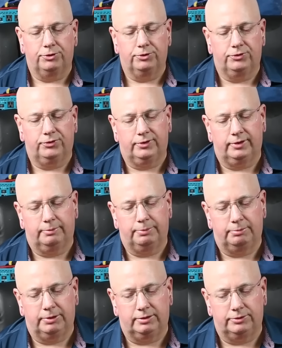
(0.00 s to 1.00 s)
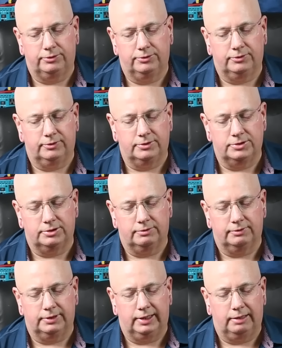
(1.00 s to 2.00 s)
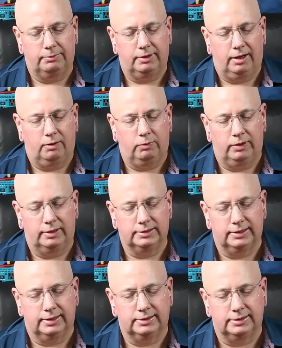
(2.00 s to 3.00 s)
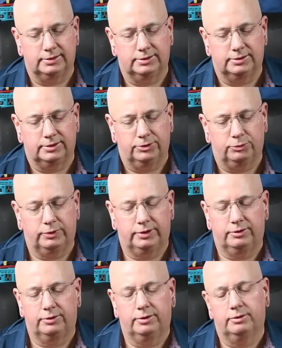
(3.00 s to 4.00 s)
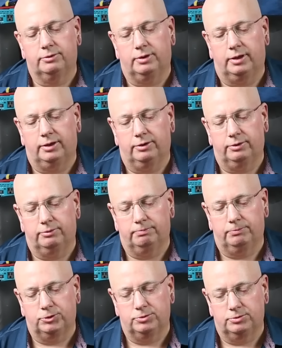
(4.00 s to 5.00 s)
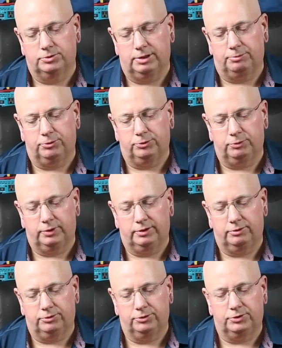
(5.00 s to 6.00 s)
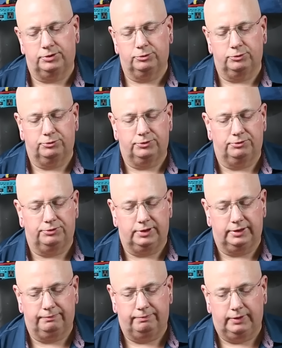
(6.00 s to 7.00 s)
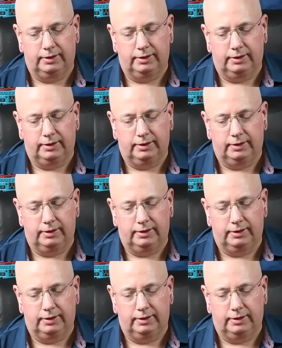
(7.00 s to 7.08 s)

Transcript: First uh, biblical usage of the name Yahweh is Exodus uh, 3, uh, chapter 3, 13 through 15.